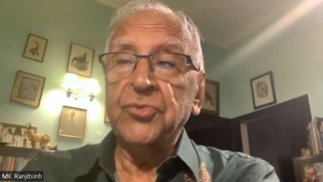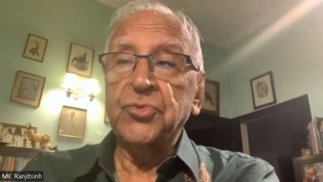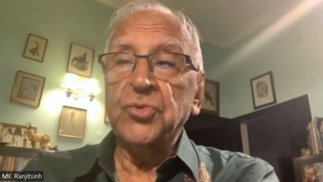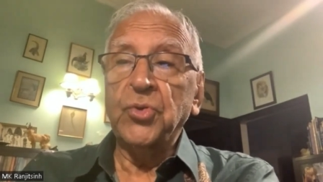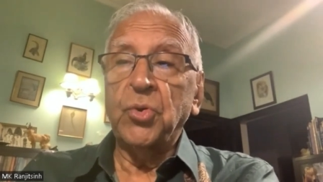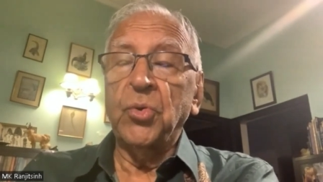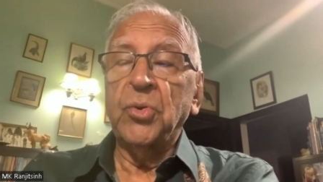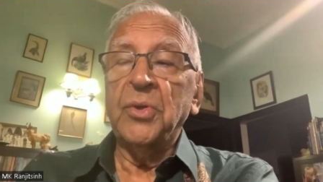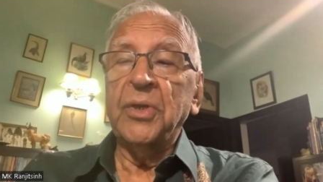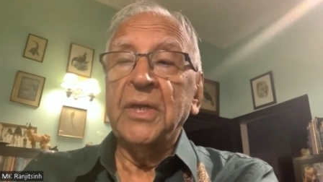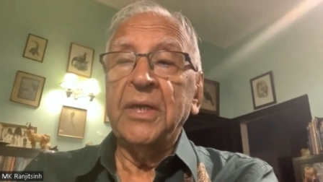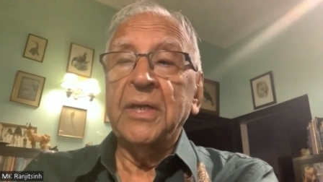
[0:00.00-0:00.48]

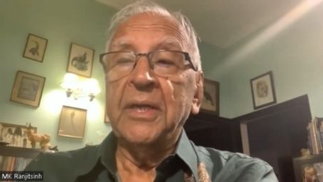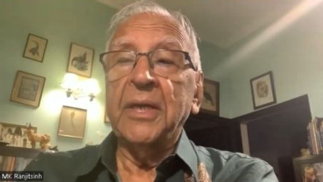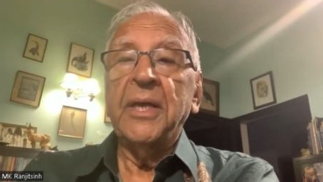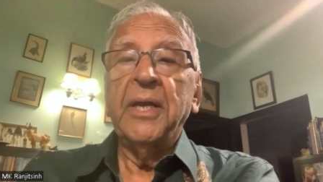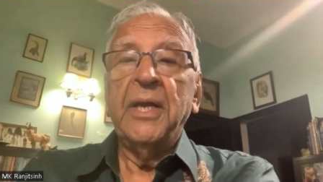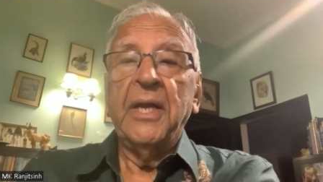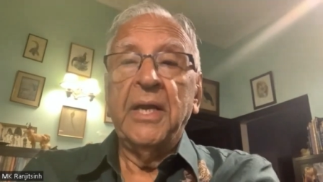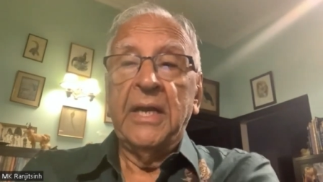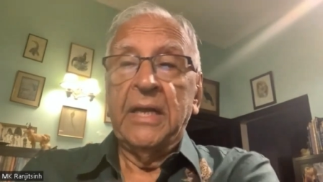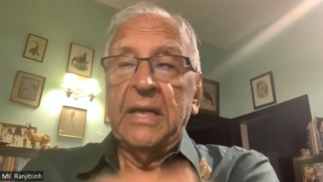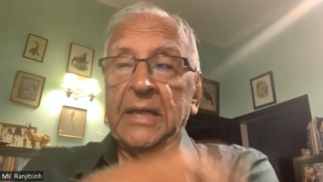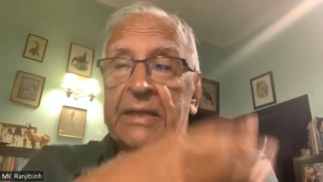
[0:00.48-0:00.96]
So
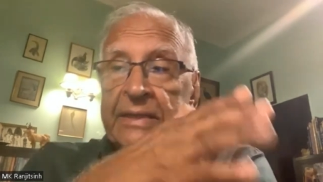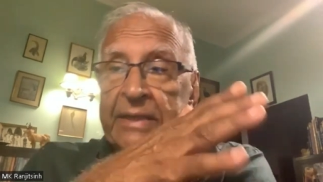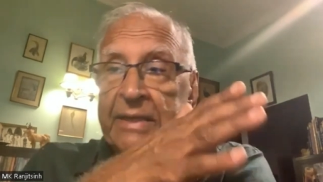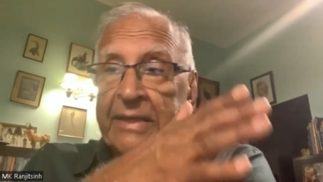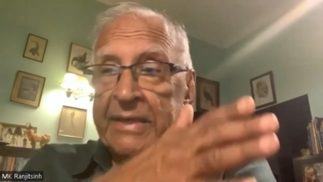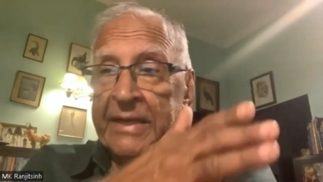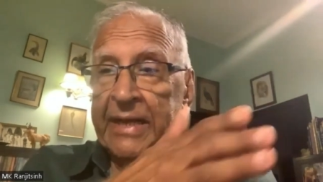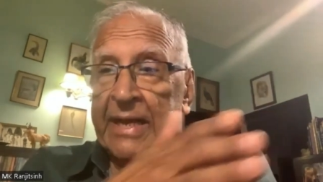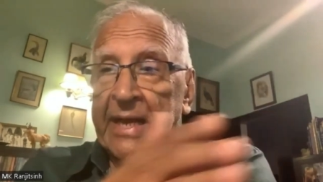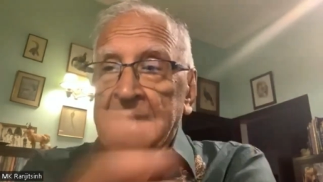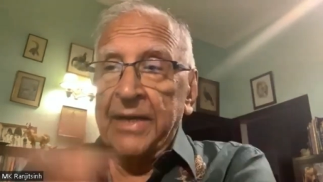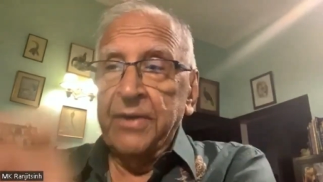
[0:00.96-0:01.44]
the
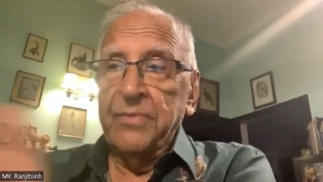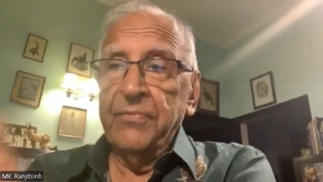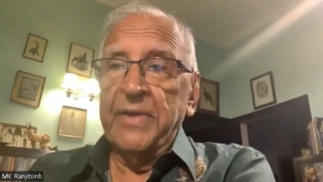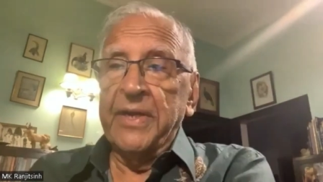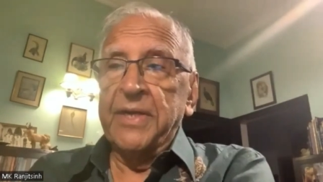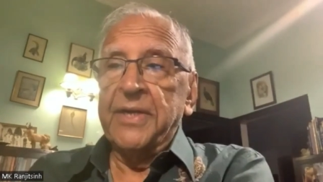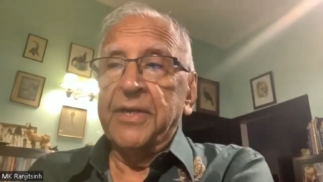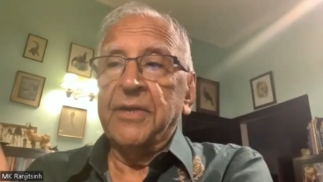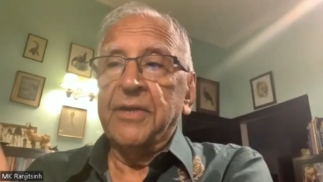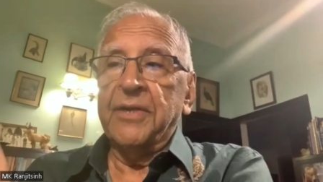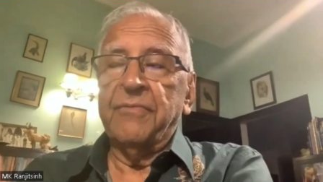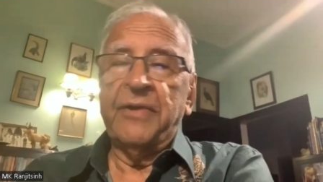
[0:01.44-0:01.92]
land
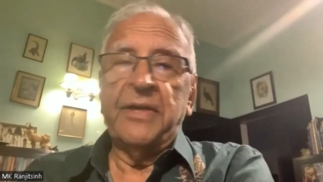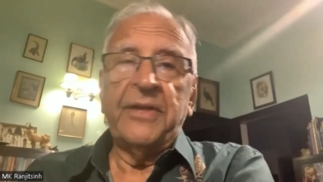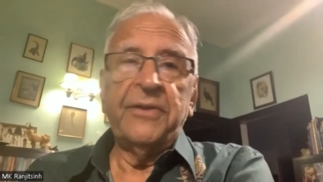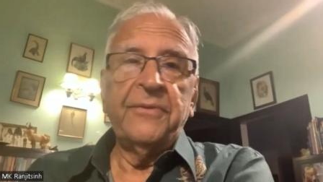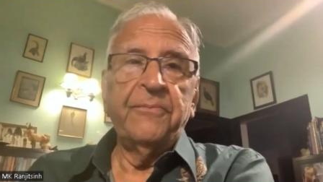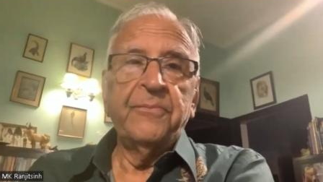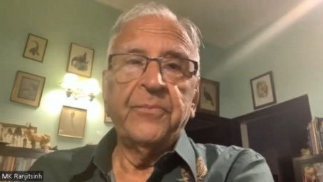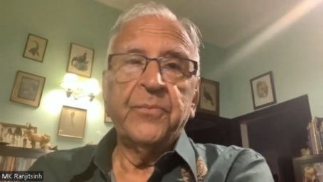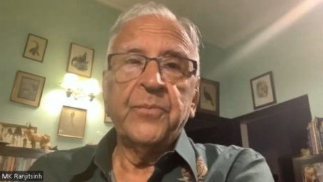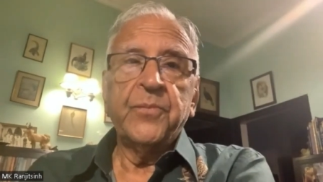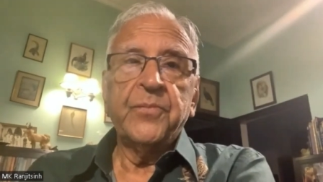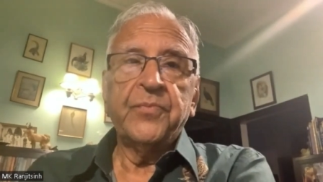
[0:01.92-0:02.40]
went
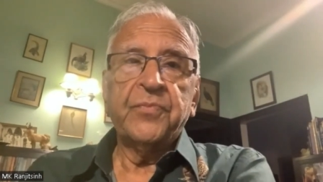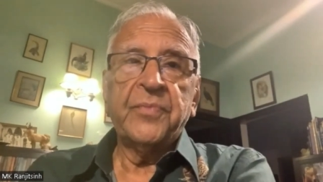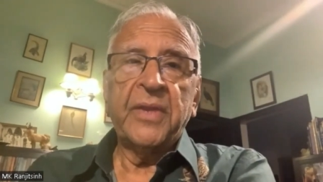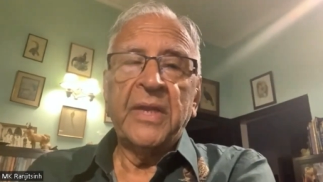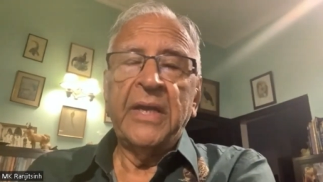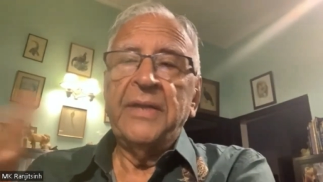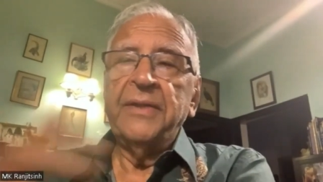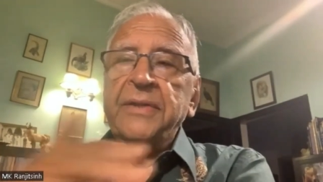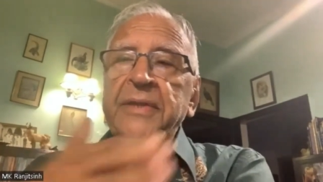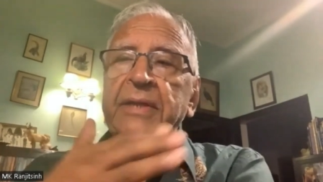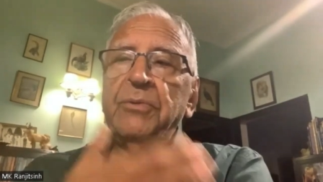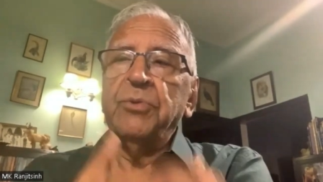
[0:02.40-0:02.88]
away,
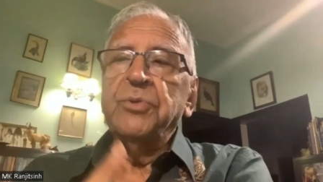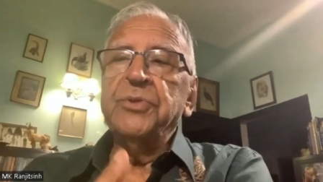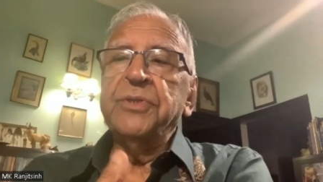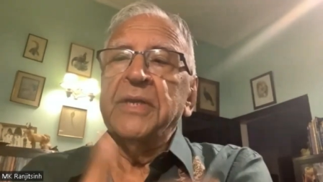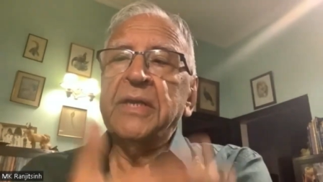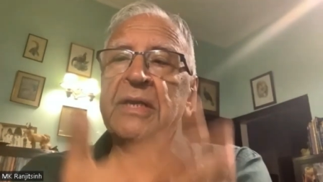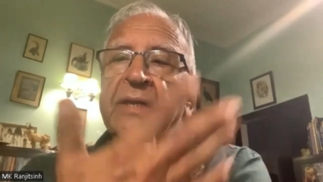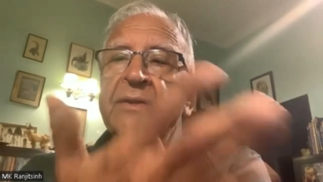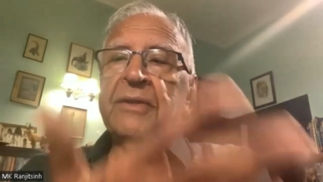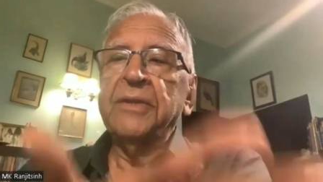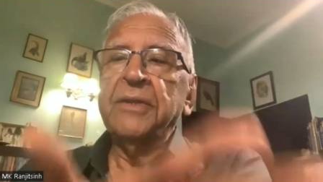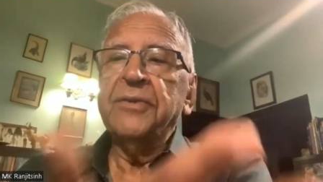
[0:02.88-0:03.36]
and there was
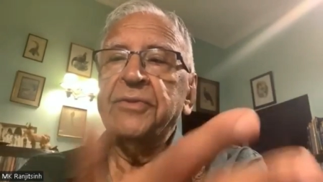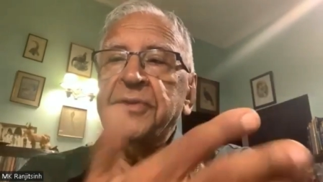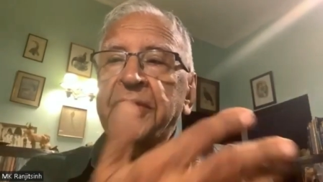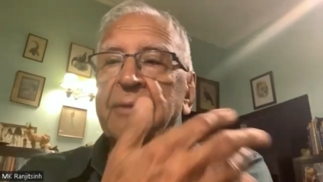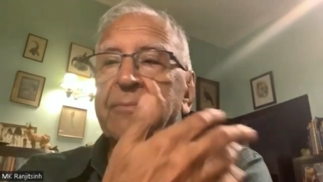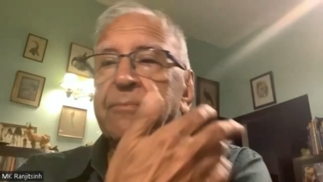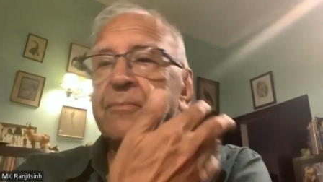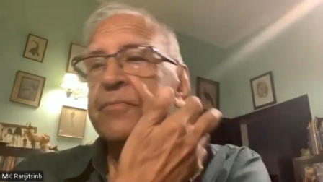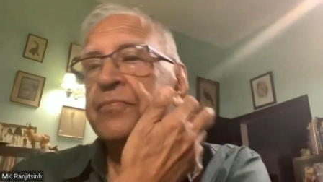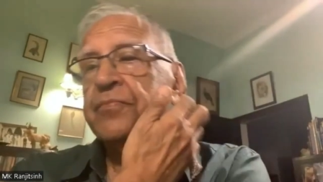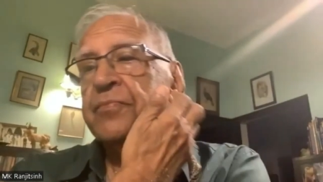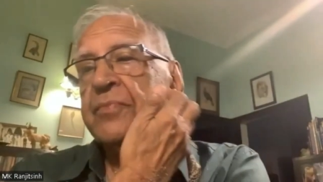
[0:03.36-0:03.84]
another thing.